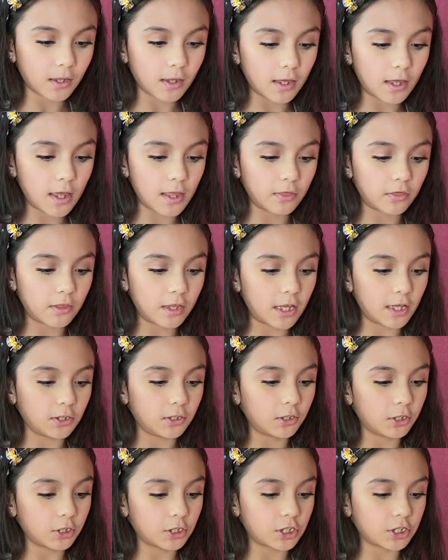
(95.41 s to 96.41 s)
and then
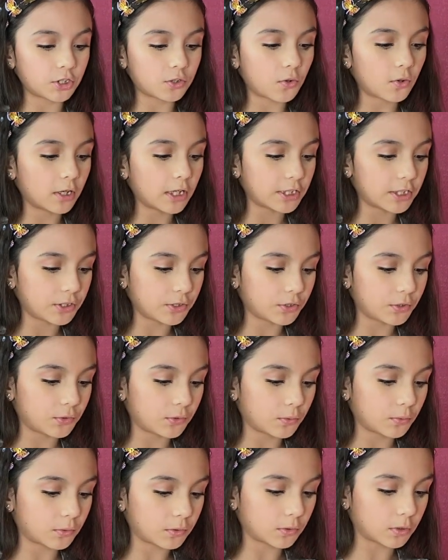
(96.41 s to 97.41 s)
you're just going to
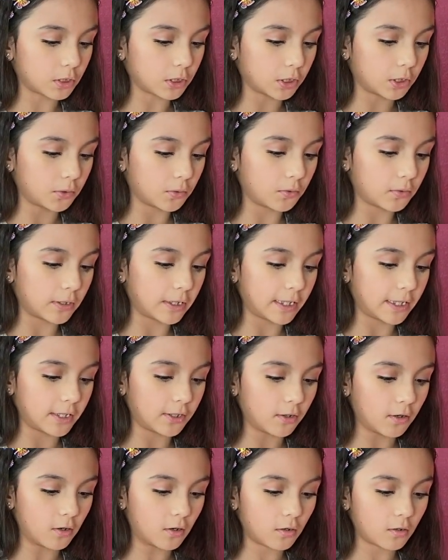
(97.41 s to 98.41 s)
glue it
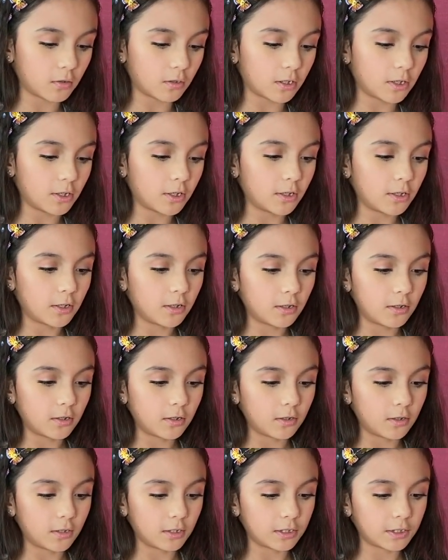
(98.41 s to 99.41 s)
all
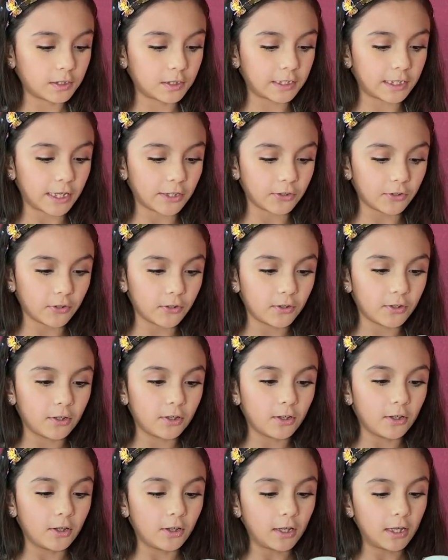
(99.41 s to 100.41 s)
together,
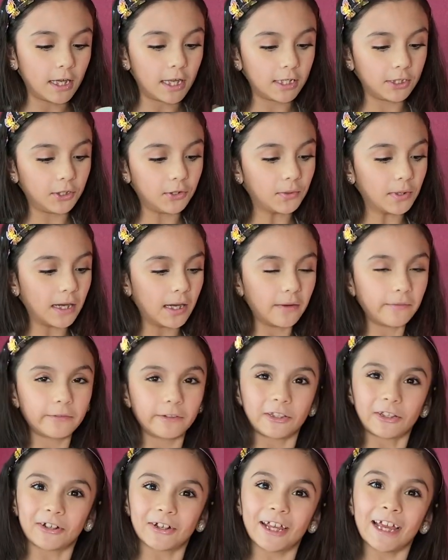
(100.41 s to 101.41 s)
and you have
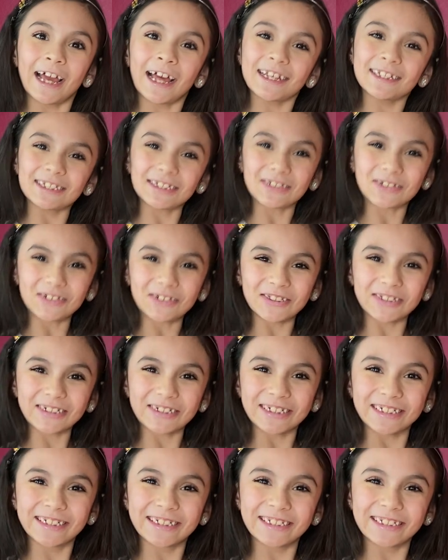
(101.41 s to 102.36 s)
your candy holder.